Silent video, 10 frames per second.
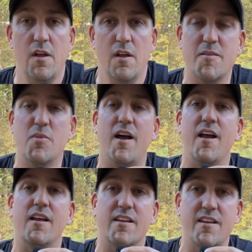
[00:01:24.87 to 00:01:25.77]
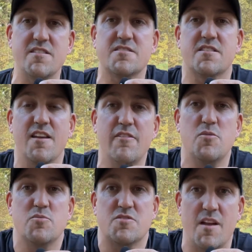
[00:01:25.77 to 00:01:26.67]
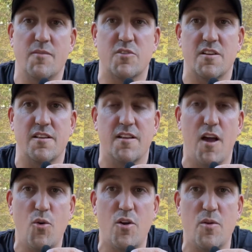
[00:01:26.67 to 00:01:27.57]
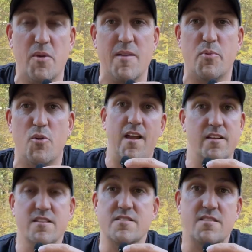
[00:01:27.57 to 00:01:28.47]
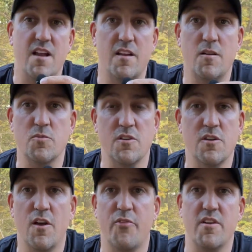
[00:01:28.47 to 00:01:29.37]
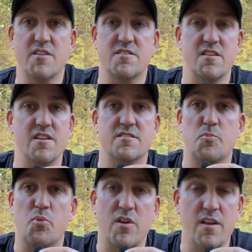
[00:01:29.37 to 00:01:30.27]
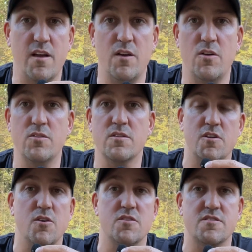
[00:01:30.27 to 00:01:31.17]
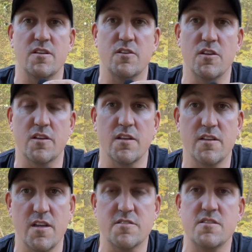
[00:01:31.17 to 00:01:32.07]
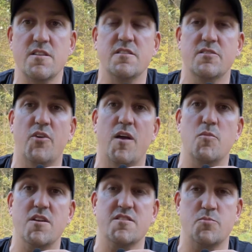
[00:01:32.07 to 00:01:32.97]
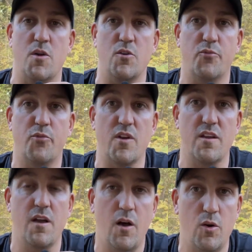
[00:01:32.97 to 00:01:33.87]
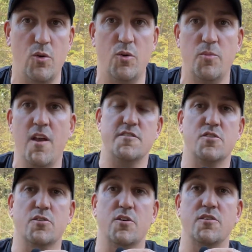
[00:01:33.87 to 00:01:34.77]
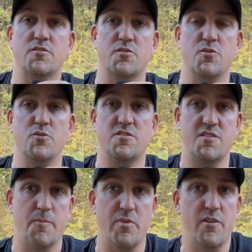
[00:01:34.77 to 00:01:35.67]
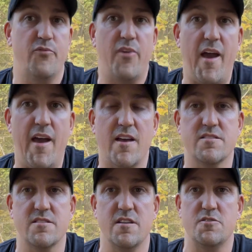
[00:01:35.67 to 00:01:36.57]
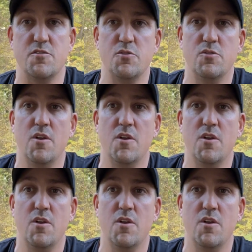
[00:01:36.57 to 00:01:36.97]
but at least give them something to go on, people. At least tell them, if it's pre-owned, it's in good condition, it's from a smoke-free home, you're going to ship it fast, that you